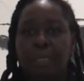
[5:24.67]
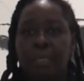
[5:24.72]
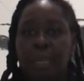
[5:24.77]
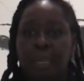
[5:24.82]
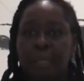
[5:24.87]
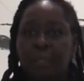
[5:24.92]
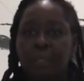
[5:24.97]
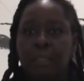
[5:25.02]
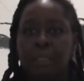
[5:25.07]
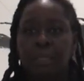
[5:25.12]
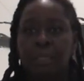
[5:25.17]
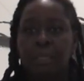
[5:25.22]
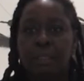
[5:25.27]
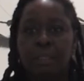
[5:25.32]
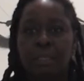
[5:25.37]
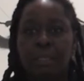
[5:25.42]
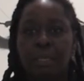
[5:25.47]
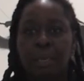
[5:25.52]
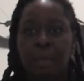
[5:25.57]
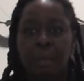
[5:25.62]

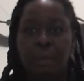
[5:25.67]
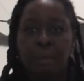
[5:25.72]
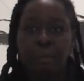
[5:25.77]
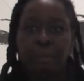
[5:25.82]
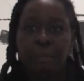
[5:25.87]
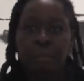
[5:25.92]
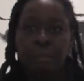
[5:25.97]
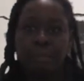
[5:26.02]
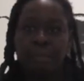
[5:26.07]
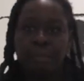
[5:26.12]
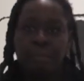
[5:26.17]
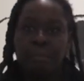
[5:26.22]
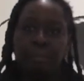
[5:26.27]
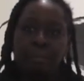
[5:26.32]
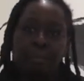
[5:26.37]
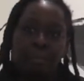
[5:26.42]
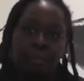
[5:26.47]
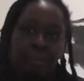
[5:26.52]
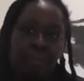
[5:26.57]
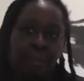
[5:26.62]
Londoners. You know,
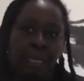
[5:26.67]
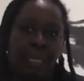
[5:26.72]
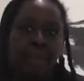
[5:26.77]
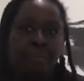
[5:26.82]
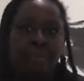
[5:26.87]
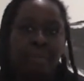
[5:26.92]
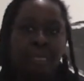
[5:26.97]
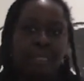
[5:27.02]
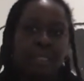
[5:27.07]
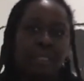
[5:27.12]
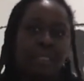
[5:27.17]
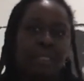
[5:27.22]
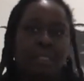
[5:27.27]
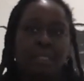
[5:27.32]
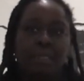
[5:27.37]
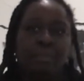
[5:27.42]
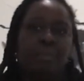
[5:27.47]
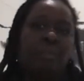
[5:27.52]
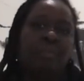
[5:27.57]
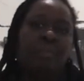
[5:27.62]
me and my
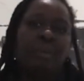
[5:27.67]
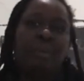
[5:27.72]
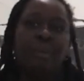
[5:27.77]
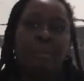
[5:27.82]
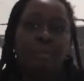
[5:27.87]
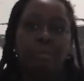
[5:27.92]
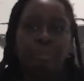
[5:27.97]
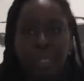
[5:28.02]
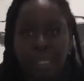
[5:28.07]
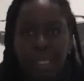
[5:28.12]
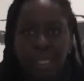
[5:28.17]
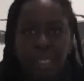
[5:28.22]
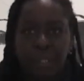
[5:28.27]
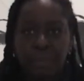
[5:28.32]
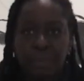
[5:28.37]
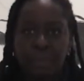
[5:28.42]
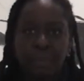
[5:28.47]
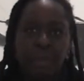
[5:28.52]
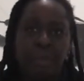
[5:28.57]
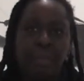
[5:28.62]
sisters, we're very British,
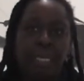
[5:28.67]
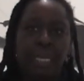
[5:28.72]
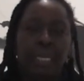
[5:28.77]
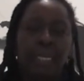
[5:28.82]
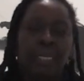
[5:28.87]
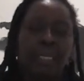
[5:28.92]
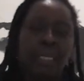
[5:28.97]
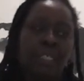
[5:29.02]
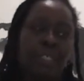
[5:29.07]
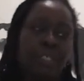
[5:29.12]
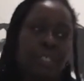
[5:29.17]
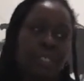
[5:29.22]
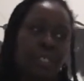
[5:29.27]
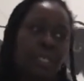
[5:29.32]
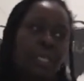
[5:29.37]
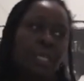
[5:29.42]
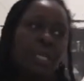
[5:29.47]
we're very English.